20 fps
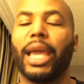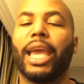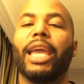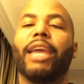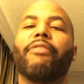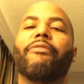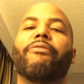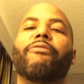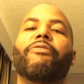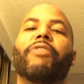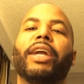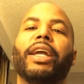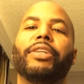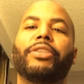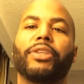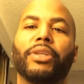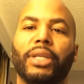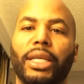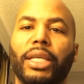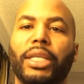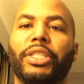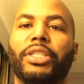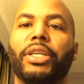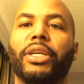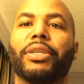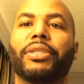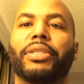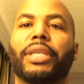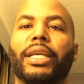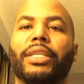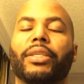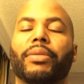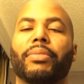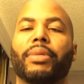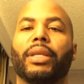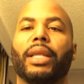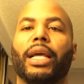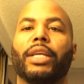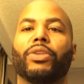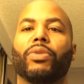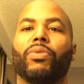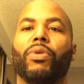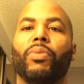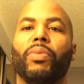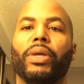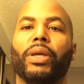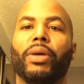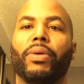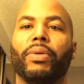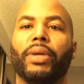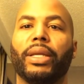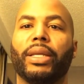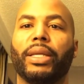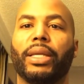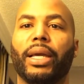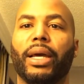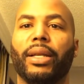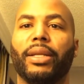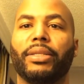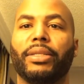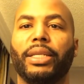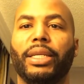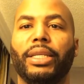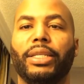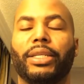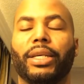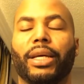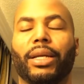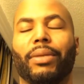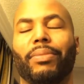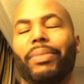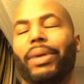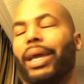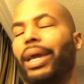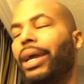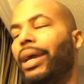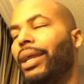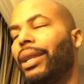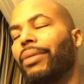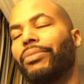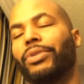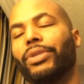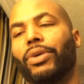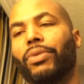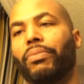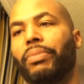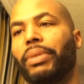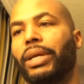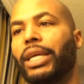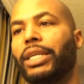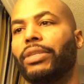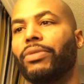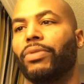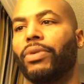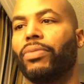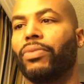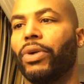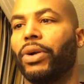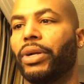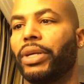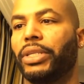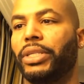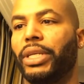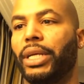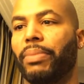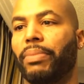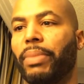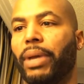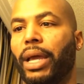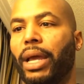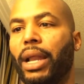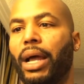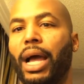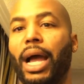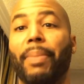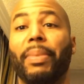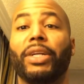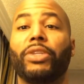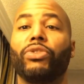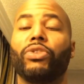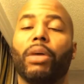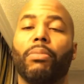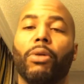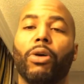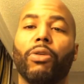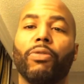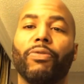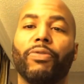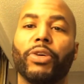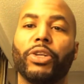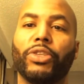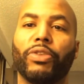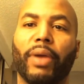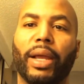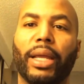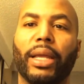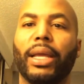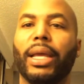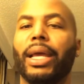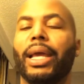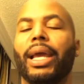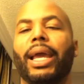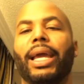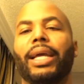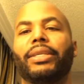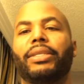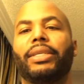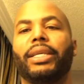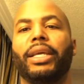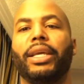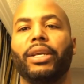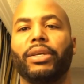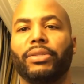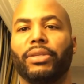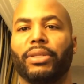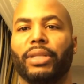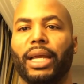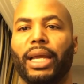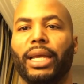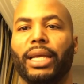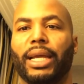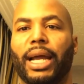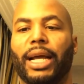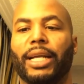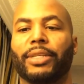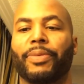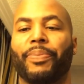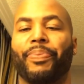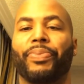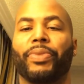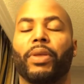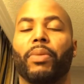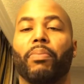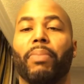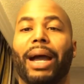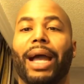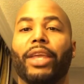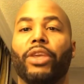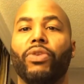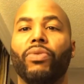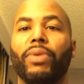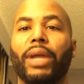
Eventually, she'll say something like, "So when we gonna get together and see each other, man? I'm so busy with work and shit, man. Uh, how about you come over for a drink?" And see, here's the thing, guys. By you